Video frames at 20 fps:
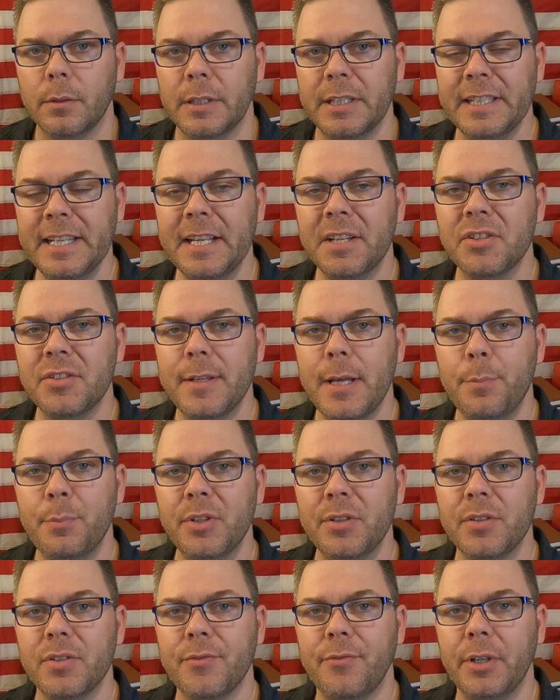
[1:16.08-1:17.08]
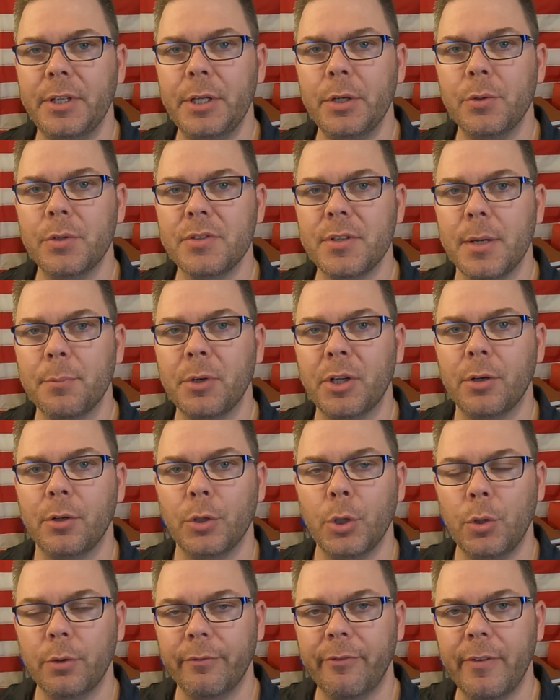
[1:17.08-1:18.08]
The next step in this video is I'm going to
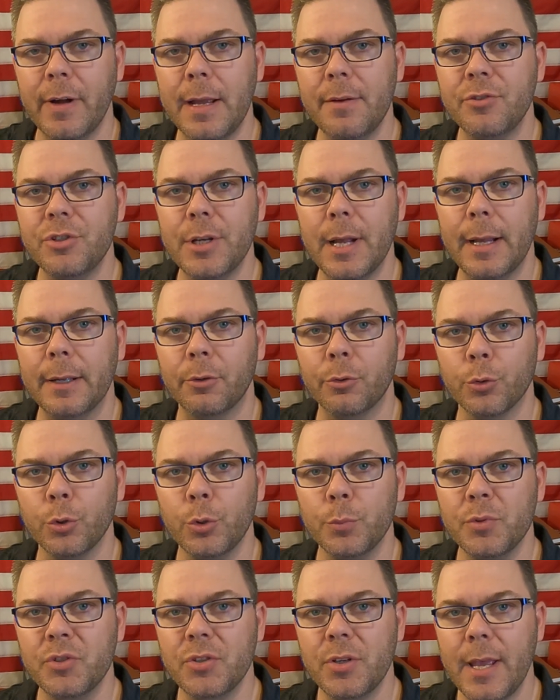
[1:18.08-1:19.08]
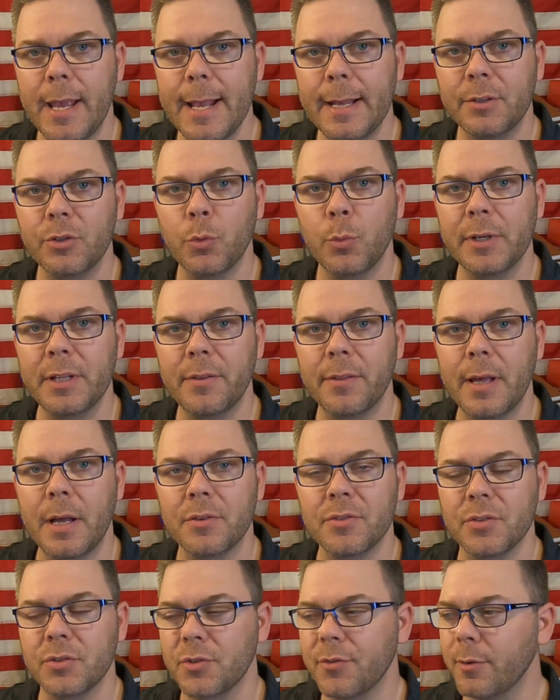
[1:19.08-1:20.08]
load 5-shot groups at 20
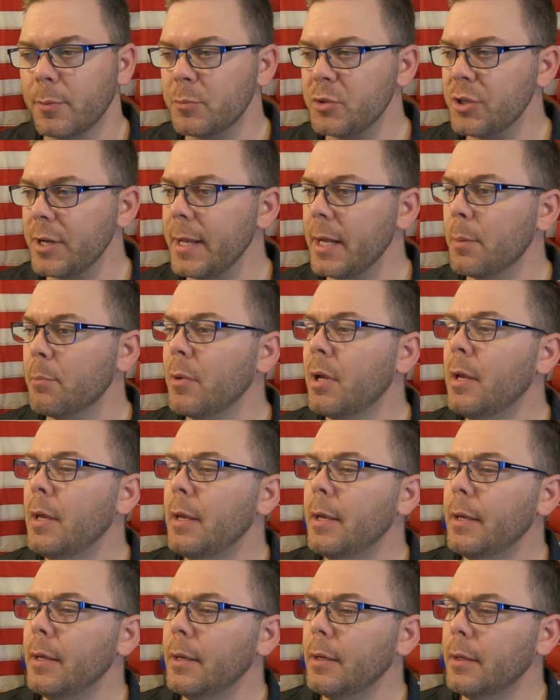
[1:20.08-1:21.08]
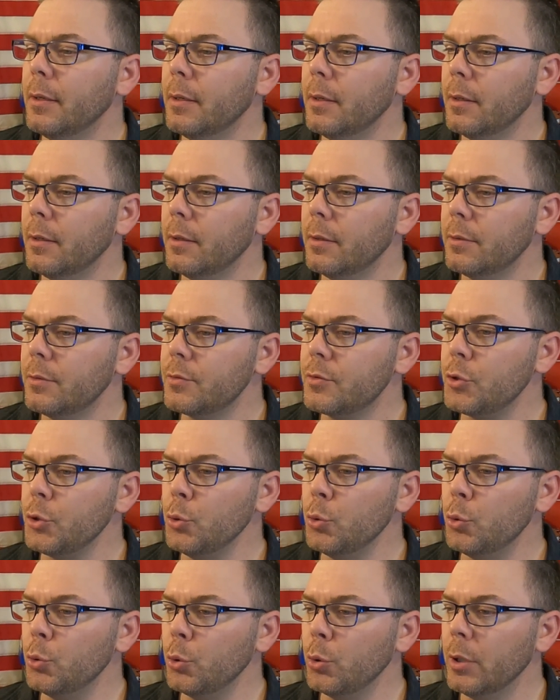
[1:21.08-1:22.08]
thousandths from jam
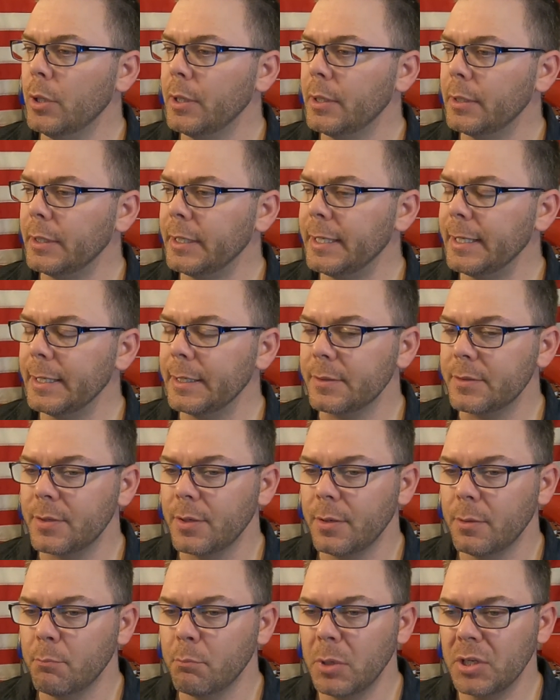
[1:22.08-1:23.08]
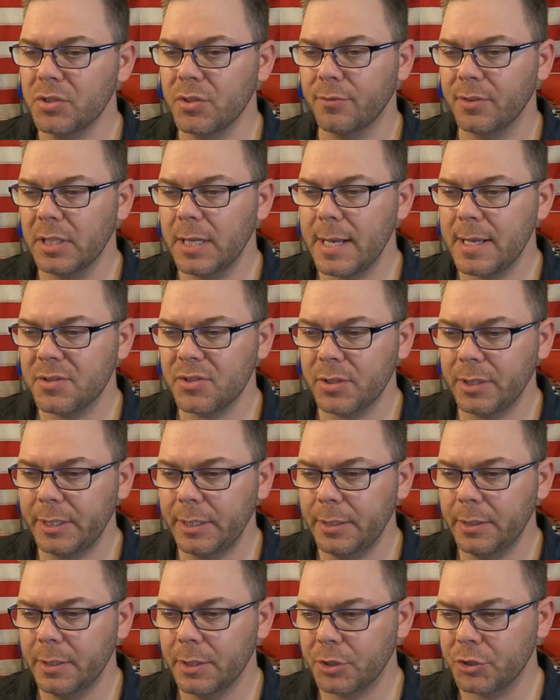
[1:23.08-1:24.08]
to get muzzle
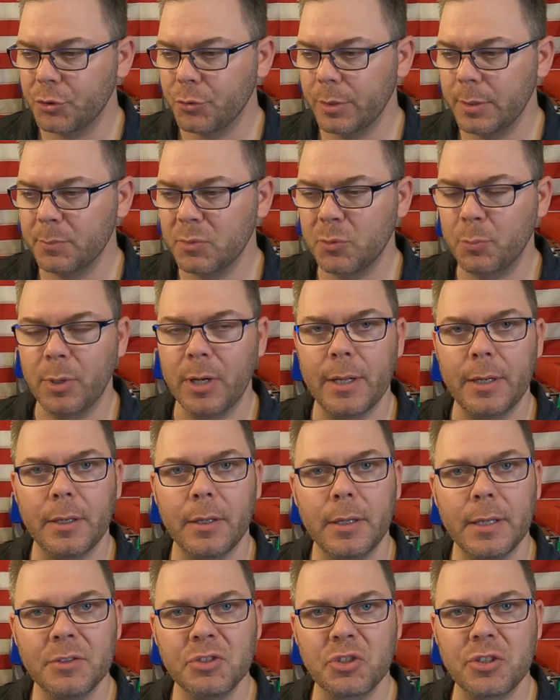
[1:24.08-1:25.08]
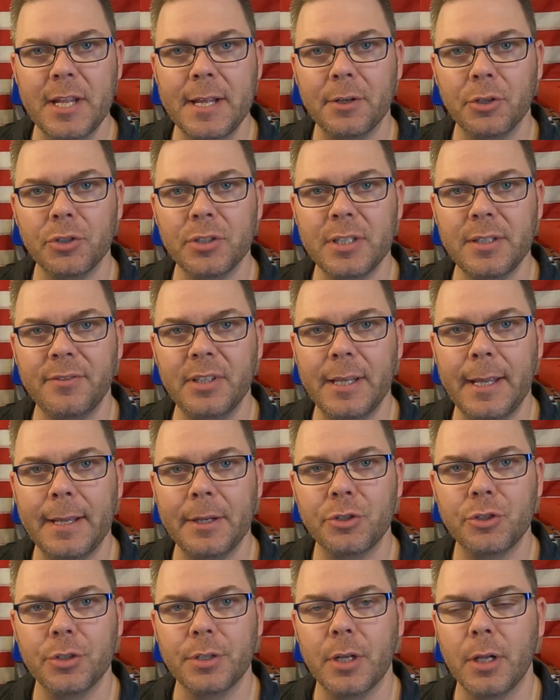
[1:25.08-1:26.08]
velocity, extreme spread, and standard
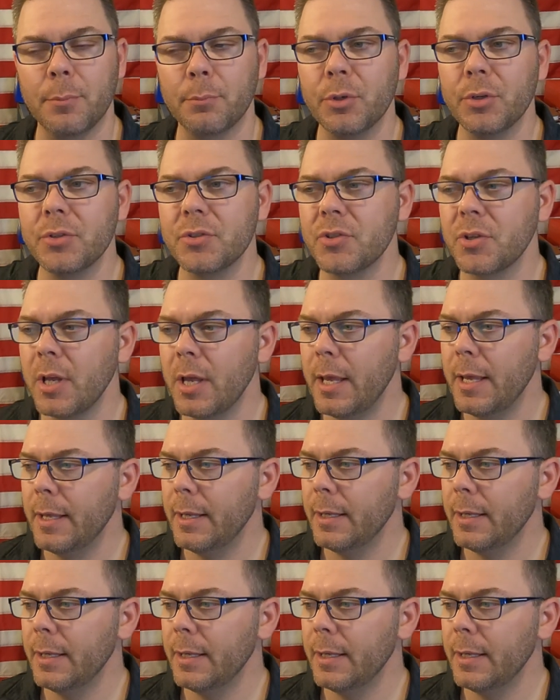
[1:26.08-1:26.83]
deviation numbers,